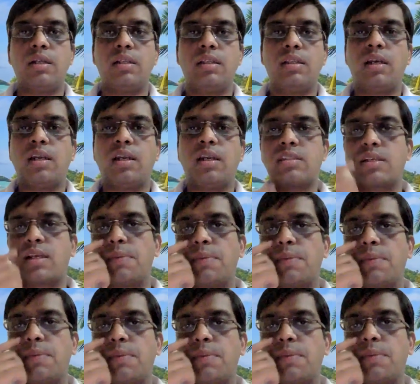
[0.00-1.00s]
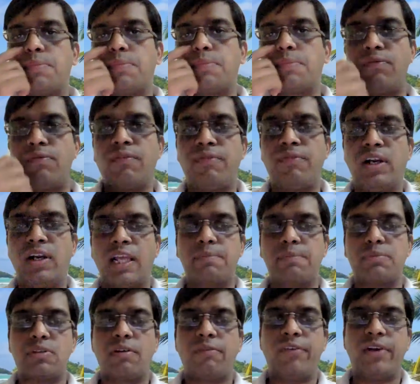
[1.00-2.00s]
the description of different types
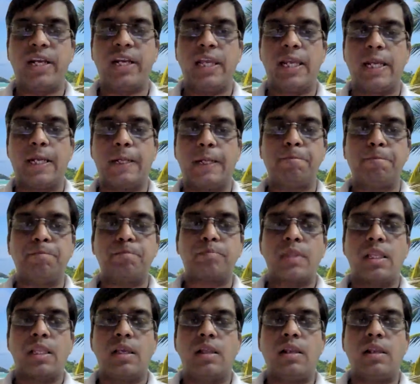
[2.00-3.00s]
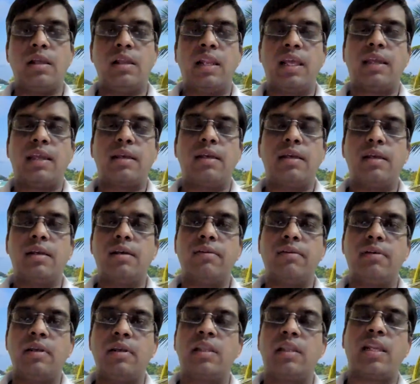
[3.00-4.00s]
of headache. Like
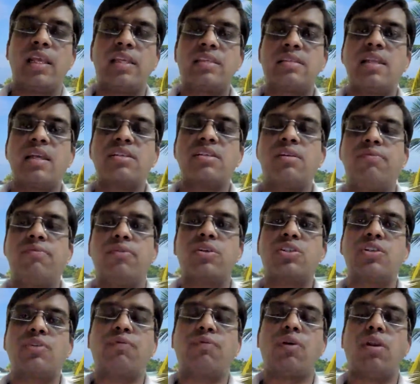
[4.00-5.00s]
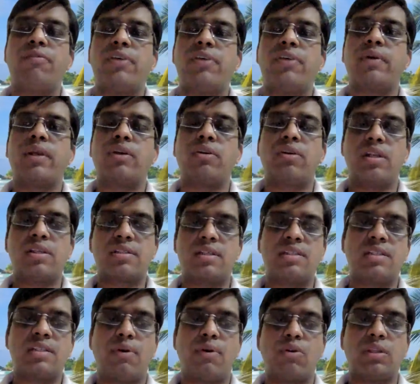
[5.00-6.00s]
in the next lecture, first of all, we are going to
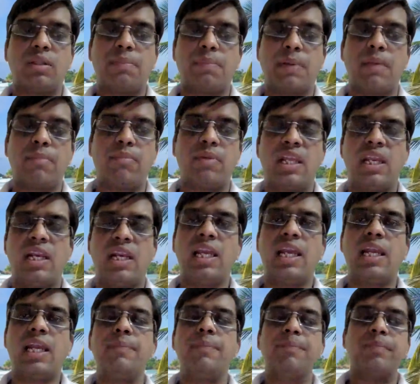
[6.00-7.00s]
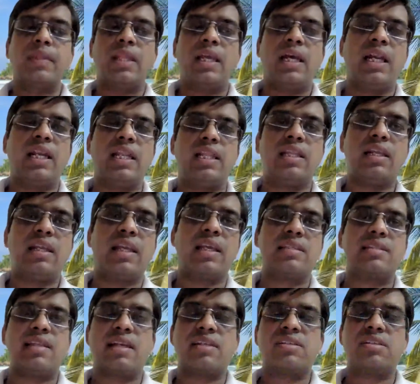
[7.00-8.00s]
discuss about the primary headache. And in the
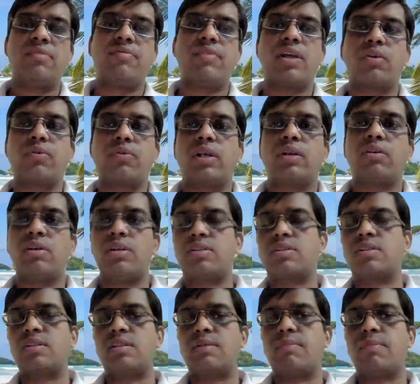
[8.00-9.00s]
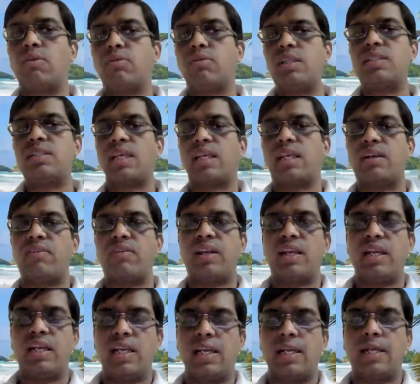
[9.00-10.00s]
next lecture, we are going to discuss about the secondary
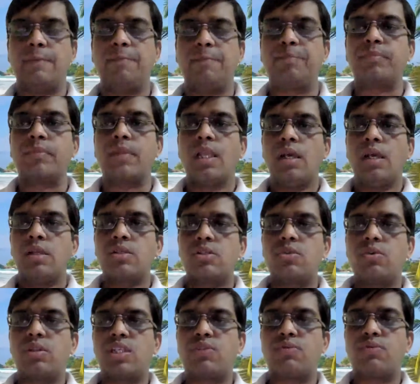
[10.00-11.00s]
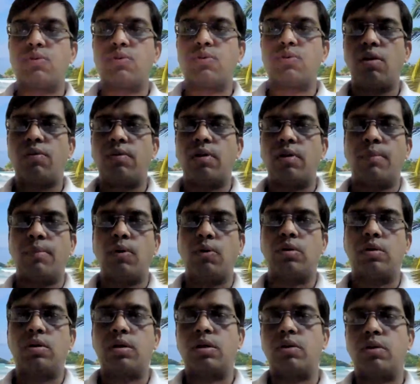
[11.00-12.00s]
headache. So this was all
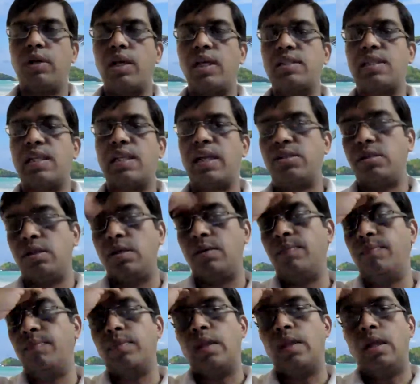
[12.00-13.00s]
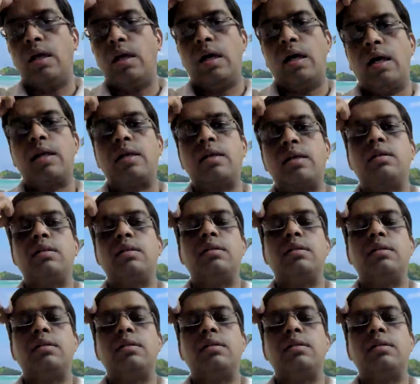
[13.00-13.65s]
about today's lecture. And